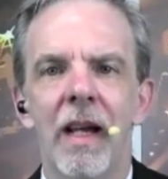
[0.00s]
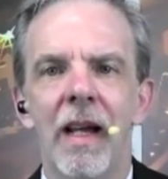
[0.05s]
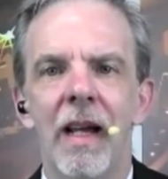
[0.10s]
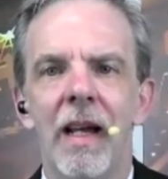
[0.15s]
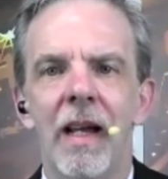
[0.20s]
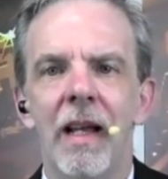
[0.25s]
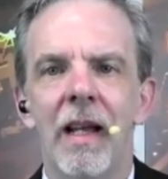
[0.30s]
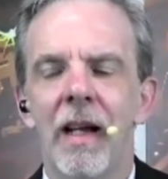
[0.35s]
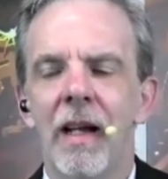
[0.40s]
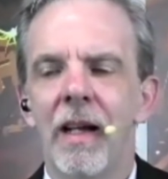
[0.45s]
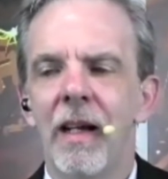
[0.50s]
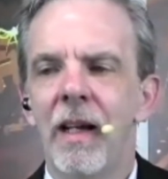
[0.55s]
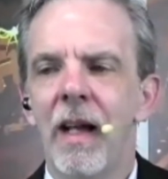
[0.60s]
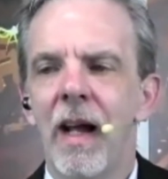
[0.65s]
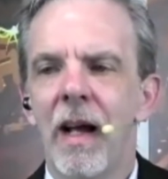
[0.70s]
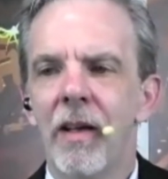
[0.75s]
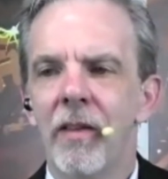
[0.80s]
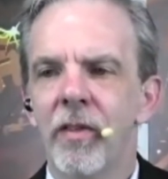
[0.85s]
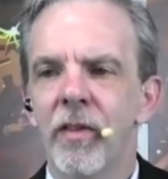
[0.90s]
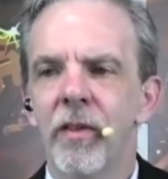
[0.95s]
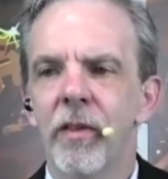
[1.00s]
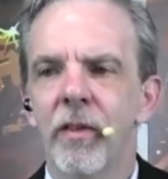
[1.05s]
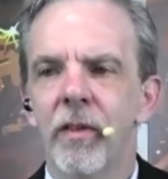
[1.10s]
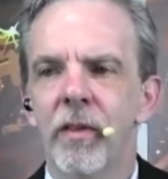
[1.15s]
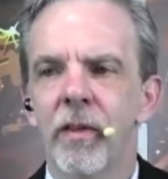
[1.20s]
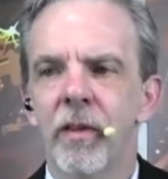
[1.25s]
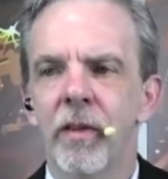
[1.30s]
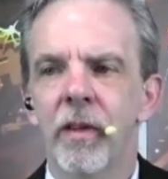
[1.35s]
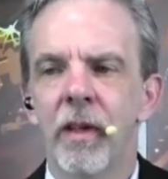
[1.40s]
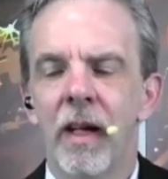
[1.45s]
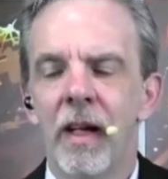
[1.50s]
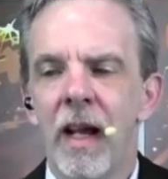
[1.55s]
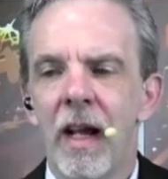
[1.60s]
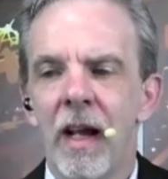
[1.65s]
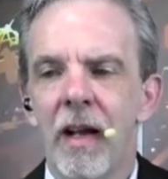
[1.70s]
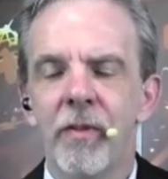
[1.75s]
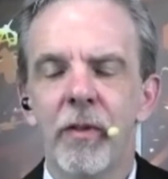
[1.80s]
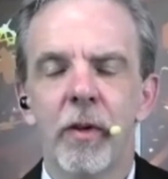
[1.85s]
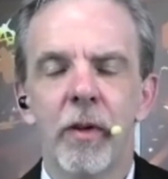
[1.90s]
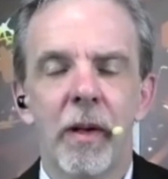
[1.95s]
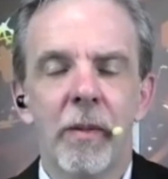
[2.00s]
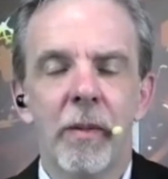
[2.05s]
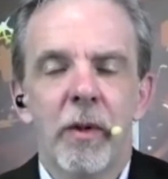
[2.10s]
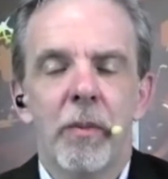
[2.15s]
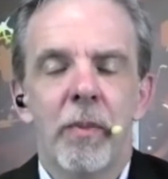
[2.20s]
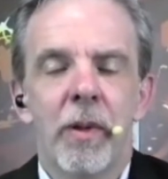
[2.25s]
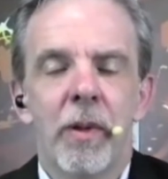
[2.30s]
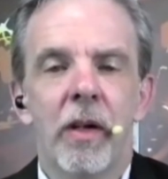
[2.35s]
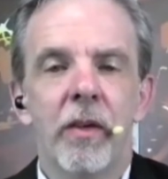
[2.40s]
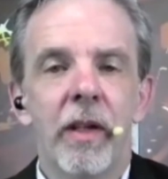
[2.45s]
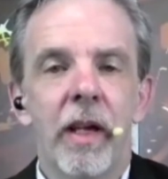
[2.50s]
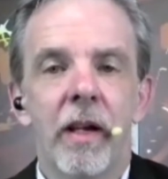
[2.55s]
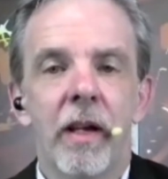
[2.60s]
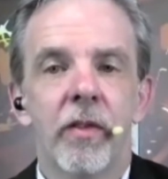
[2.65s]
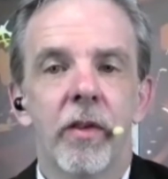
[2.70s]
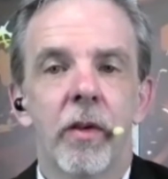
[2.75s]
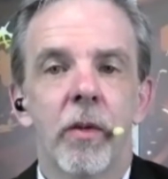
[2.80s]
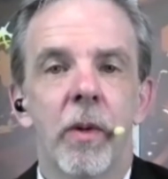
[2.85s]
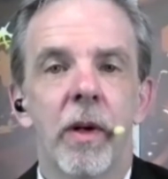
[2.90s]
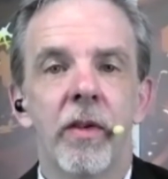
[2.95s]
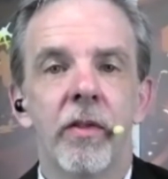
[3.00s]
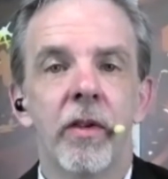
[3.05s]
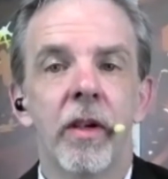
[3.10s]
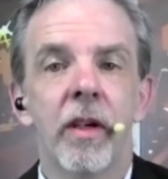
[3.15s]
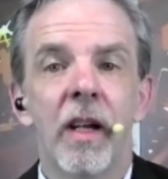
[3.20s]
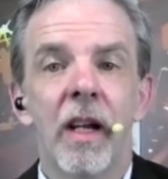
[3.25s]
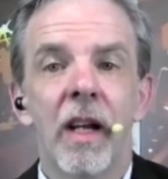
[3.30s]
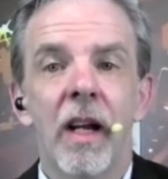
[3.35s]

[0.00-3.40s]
And I'm compelled to ask the question,